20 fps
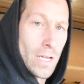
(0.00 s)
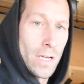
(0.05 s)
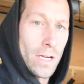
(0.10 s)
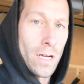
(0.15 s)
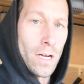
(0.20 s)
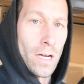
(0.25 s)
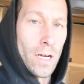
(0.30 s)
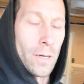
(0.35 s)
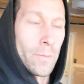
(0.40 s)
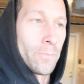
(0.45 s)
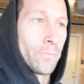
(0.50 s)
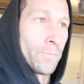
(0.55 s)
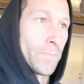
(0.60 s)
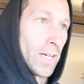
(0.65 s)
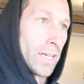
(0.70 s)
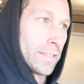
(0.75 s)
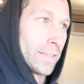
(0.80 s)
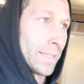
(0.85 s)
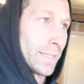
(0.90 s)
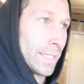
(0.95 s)
a
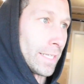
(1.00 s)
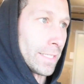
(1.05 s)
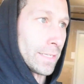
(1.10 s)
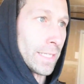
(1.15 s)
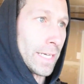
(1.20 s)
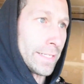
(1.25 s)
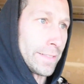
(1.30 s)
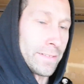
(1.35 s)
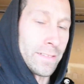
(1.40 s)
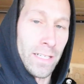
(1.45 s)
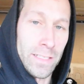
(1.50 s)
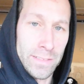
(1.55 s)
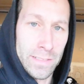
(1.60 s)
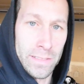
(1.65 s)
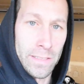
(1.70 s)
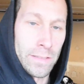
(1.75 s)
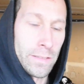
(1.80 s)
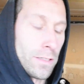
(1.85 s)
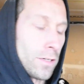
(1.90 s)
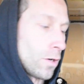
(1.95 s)
light
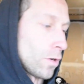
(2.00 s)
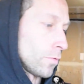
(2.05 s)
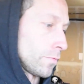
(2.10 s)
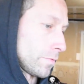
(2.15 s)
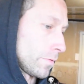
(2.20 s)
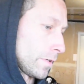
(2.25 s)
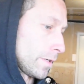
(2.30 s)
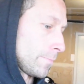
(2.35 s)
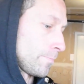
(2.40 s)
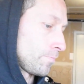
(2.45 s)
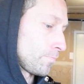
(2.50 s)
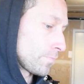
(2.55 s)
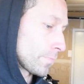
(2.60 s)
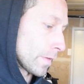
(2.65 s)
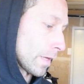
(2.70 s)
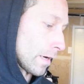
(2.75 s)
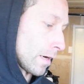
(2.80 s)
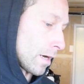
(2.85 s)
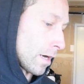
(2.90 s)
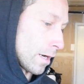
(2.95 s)
dusting over it,
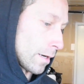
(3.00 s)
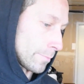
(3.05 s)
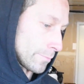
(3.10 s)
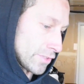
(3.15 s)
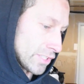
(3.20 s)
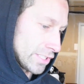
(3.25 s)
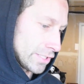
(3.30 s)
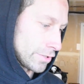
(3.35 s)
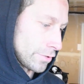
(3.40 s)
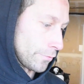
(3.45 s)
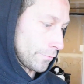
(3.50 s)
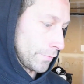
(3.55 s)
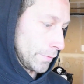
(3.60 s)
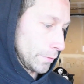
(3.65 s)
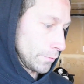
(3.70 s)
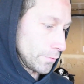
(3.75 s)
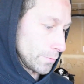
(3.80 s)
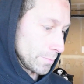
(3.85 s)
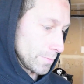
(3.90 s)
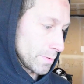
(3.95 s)
just to
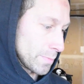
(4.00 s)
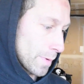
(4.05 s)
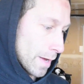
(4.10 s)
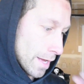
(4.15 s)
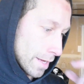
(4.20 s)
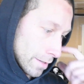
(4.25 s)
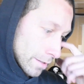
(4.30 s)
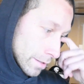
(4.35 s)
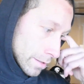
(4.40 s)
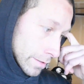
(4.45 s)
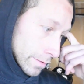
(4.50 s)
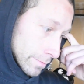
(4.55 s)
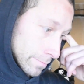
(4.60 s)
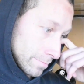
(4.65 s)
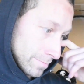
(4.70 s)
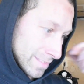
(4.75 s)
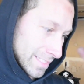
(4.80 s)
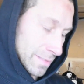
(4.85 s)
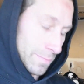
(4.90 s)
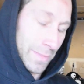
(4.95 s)
fill some
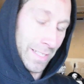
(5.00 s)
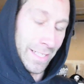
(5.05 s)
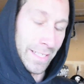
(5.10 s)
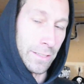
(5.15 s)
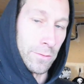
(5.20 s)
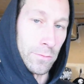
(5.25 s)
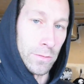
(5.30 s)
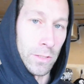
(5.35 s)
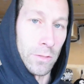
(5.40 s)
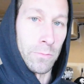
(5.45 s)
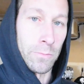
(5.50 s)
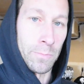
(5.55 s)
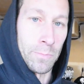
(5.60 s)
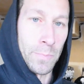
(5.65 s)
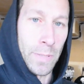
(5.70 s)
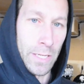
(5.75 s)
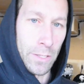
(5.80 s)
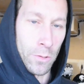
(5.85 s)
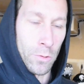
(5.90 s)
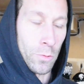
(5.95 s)
some like little
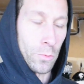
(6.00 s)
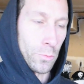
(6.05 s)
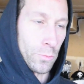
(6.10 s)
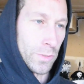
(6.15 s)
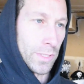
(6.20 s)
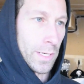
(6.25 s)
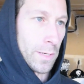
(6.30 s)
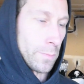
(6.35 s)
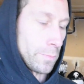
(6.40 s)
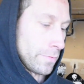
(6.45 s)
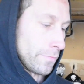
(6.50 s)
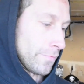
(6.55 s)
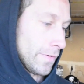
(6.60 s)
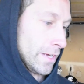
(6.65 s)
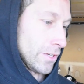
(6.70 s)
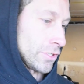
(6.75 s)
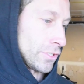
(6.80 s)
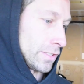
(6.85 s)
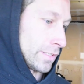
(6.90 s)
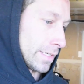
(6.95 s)
pinholes and
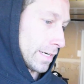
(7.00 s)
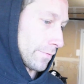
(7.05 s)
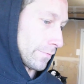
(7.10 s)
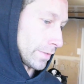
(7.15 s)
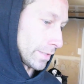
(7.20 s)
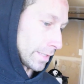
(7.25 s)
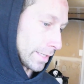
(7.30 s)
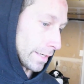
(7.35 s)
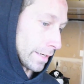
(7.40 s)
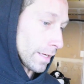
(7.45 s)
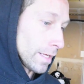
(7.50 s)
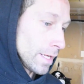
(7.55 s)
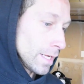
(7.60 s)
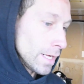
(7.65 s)
imperfections and everything.